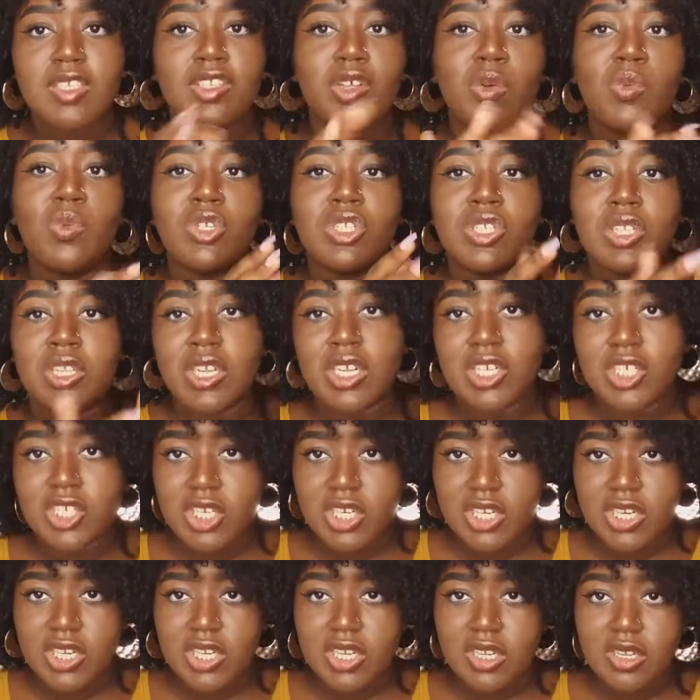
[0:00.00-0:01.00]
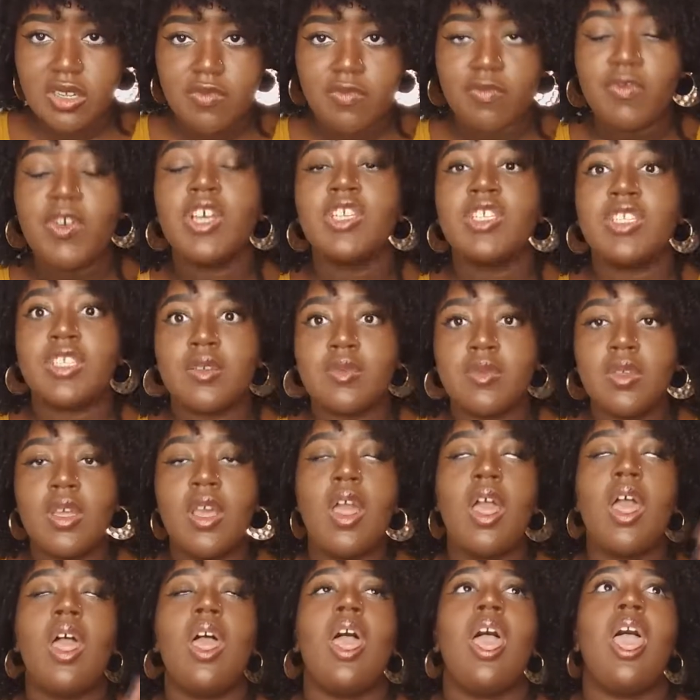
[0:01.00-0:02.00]
was literally I
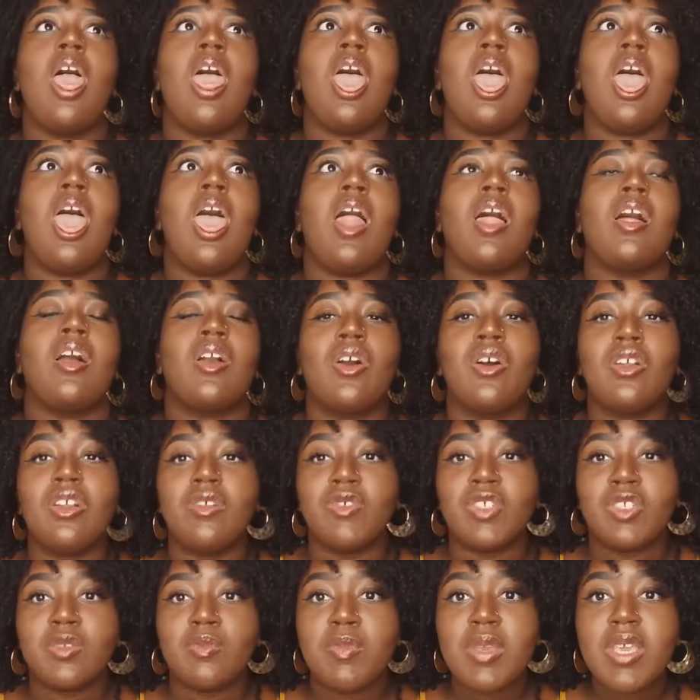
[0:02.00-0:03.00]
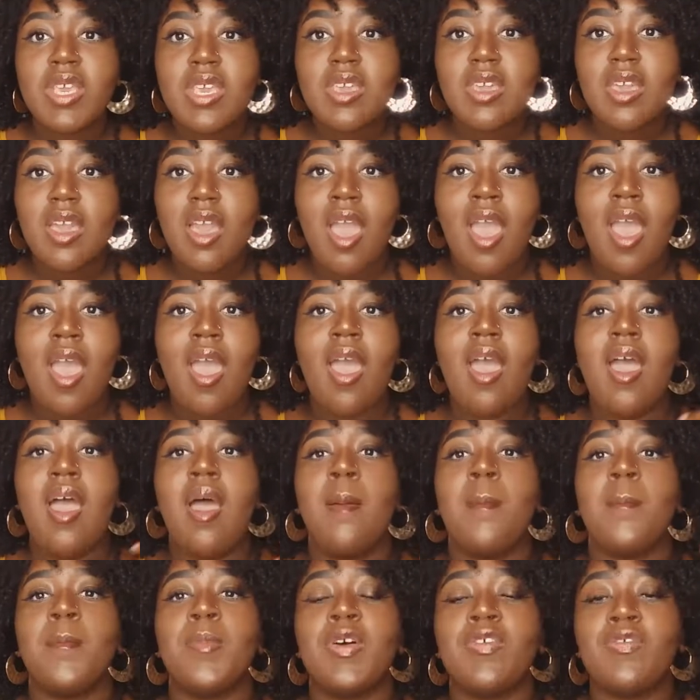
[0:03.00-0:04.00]
can't even speak.
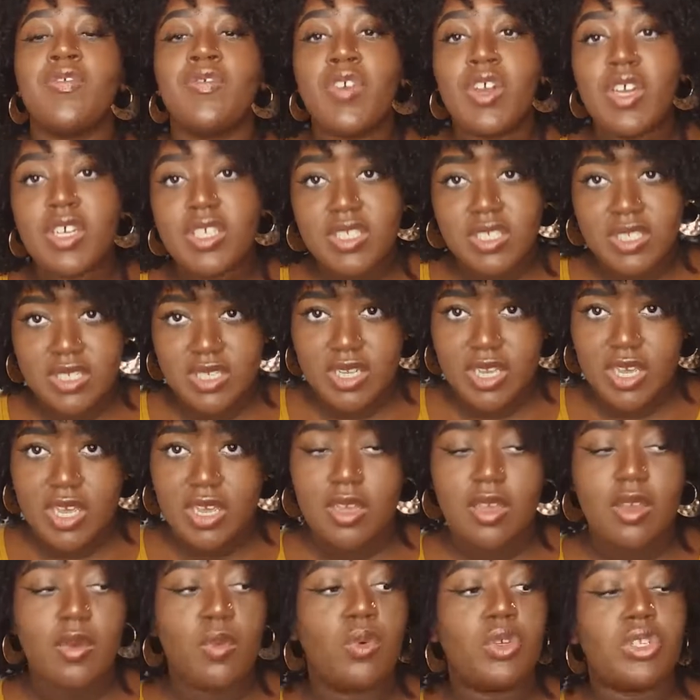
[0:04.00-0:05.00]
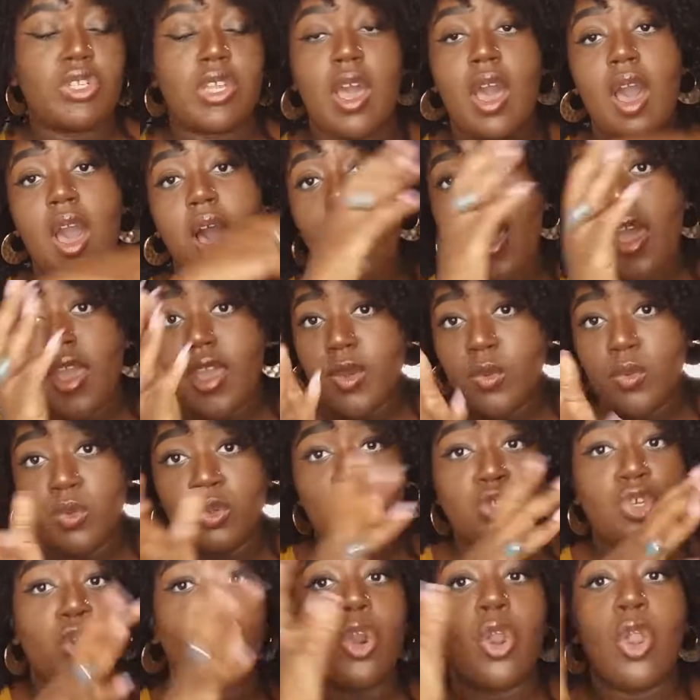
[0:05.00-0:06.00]
My first year was high,
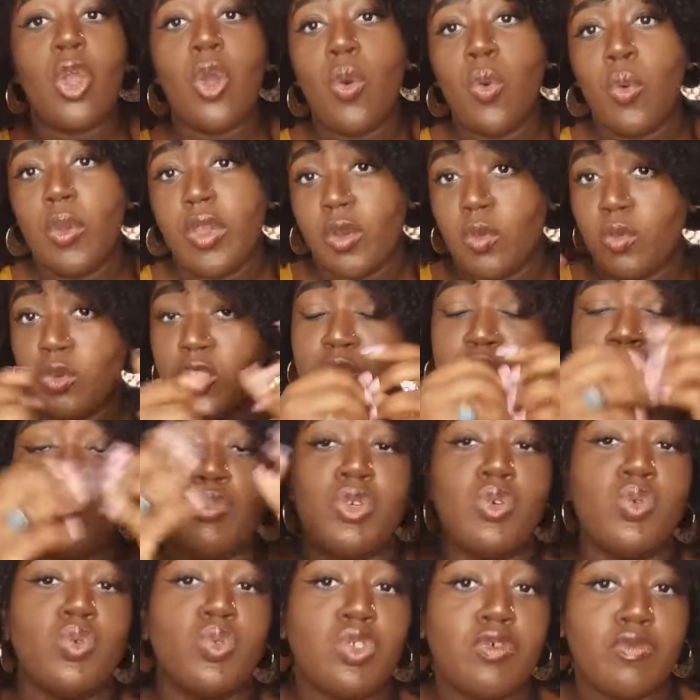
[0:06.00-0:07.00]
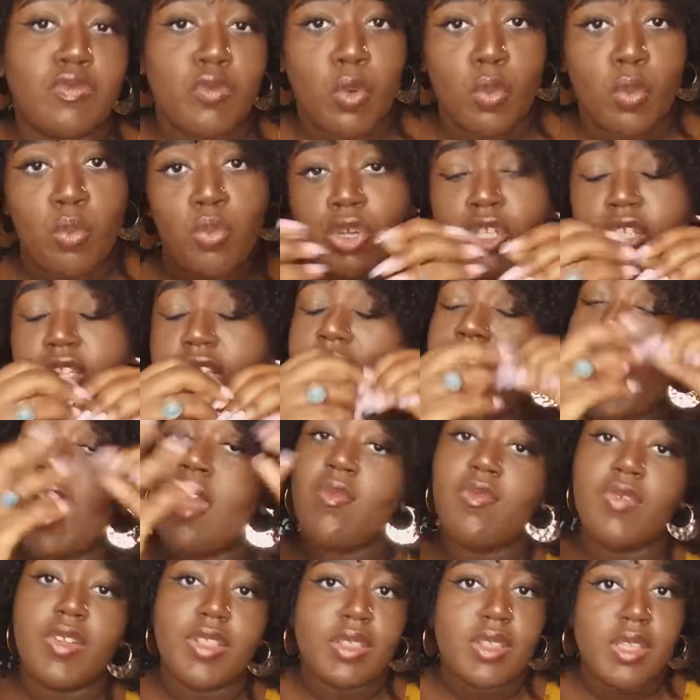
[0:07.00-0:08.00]
was glowing, was beautiful, was
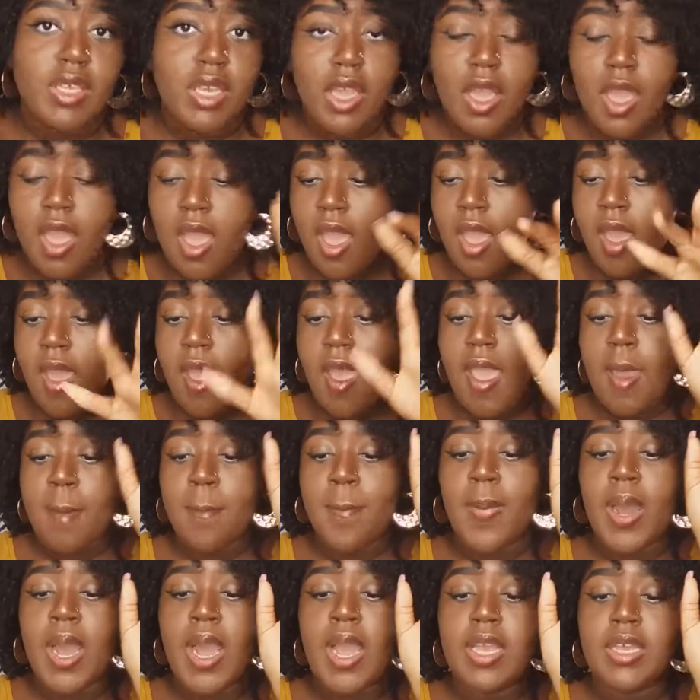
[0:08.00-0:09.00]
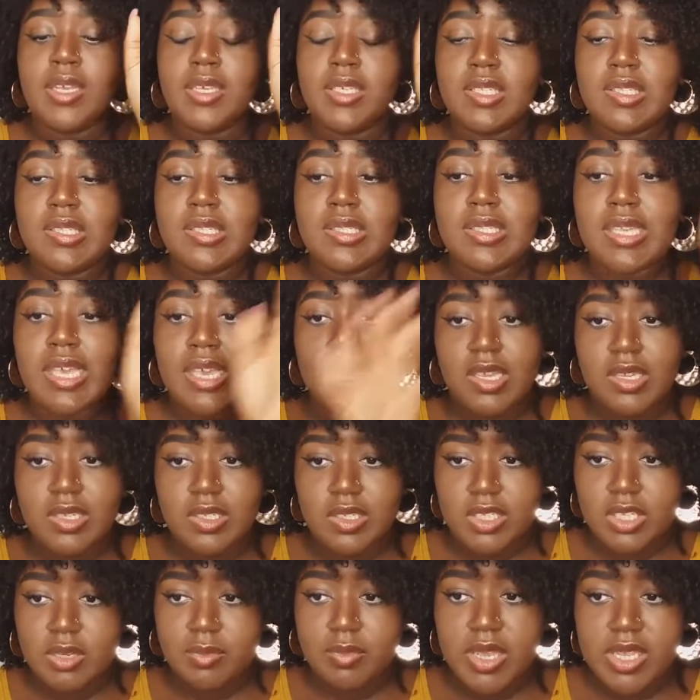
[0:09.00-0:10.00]
everything. My second
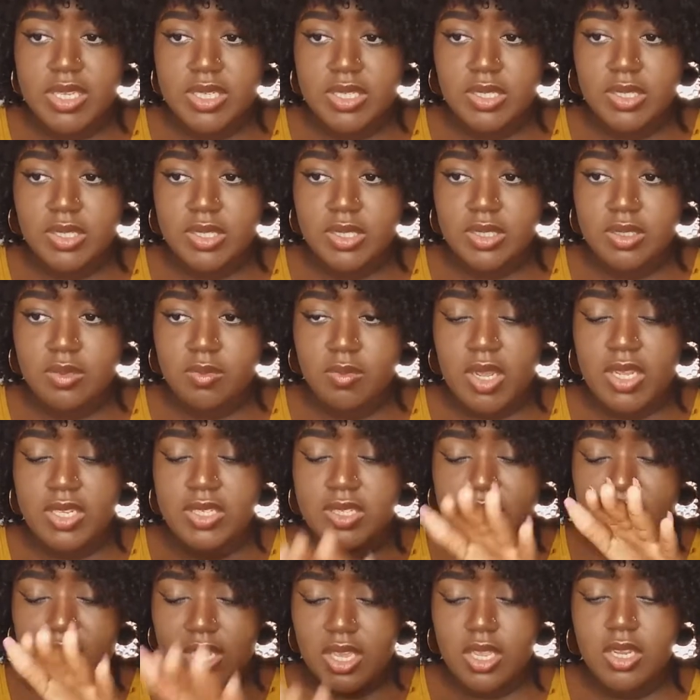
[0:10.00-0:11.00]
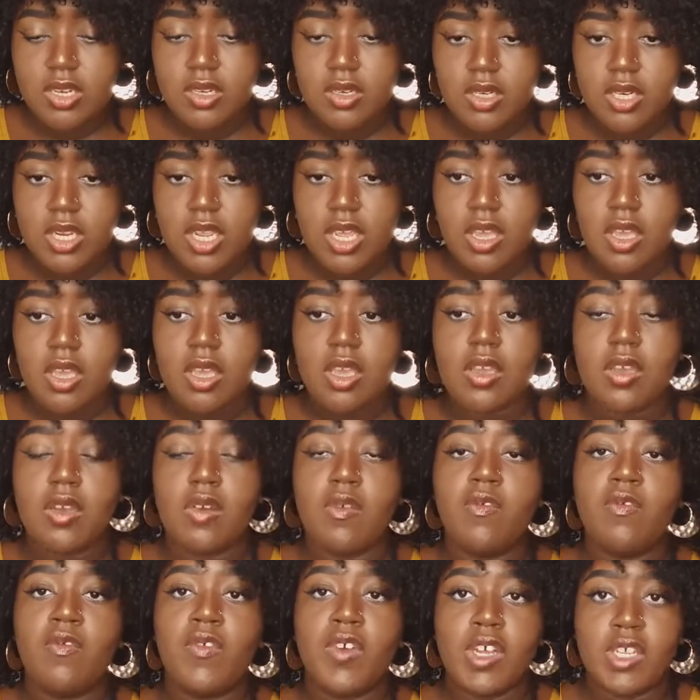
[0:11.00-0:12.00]
year,
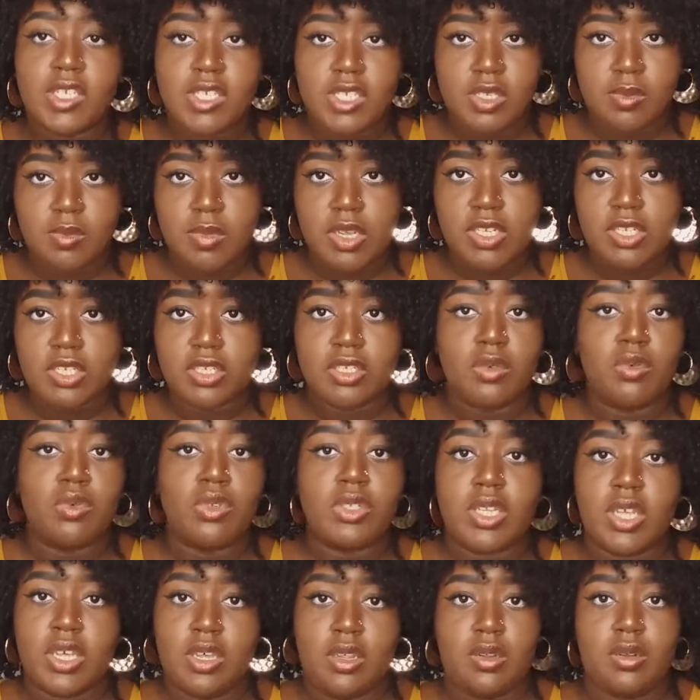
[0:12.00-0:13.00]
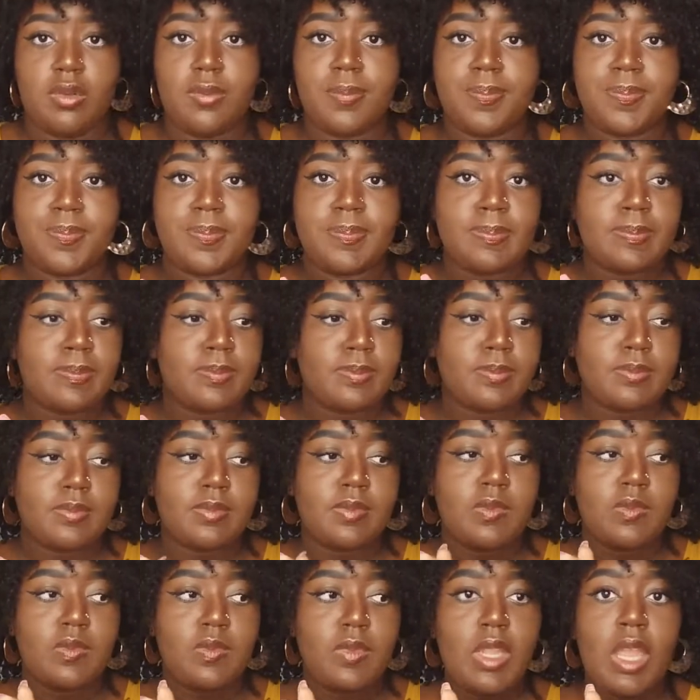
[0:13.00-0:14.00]
first semester was hell.
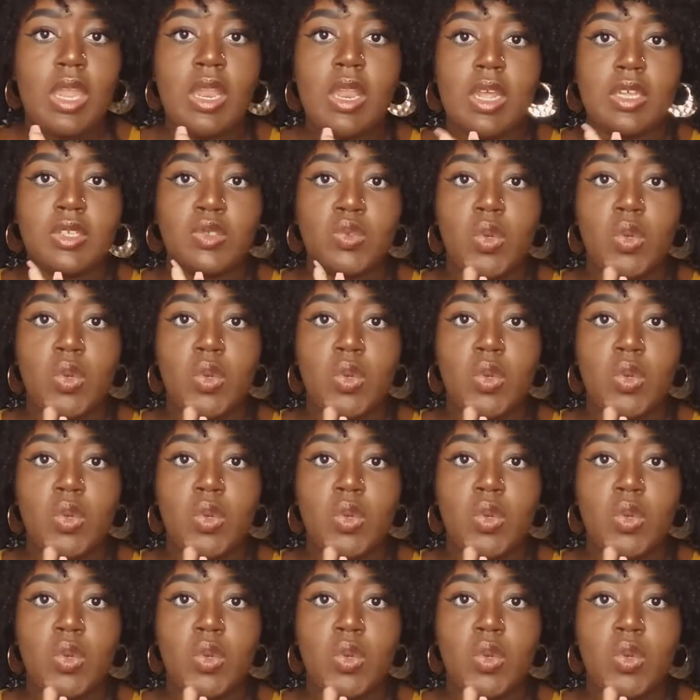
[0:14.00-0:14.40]
That's